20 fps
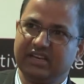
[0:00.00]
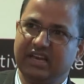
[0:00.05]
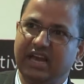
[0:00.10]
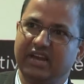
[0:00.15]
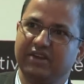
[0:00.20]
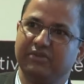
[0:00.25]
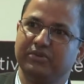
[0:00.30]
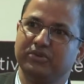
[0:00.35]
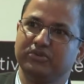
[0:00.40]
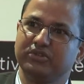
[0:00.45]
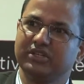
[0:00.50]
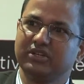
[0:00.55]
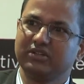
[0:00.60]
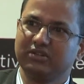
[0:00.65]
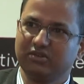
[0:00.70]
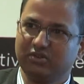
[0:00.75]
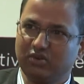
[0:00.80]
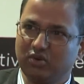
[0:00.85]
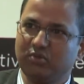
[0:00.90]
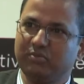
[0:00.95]
And if you see
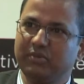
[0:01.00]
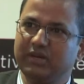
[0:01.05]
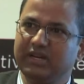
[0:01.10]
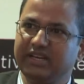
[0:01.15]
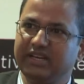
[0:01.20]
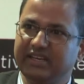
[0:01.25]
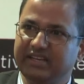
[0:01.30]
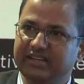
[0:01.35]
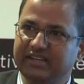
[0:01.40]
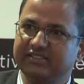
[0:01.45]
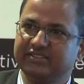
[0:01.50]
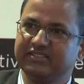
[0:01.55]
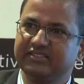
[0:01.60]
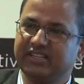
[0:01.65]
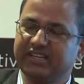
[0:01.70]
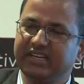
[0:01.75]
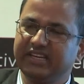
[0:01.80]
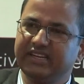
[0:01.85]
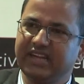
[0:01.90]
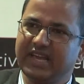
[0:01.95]
globally, it's
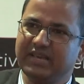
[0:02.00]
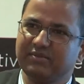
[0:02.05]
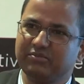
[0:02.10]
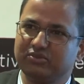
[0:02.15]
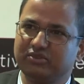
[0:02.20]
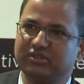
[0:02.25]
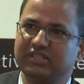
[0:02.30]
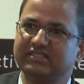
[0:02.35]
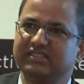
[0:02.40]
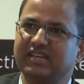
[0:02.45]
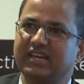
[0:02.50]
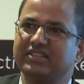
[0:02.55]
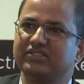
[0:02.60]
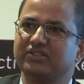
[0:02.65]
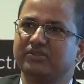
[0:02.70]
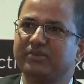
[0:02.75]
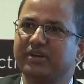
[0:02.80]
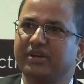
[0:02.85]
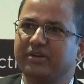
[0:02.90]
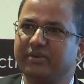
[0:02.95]
3 times the size
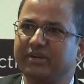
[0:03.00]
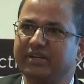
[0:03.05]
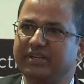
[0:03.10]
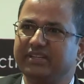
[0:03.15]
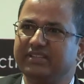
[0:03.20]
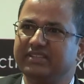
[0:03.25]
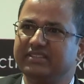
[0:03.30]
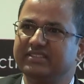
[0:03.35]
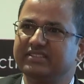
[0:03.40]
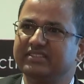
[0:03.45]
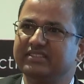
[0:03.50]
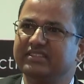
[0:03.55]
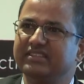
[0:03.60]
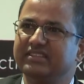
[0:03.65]
of equities.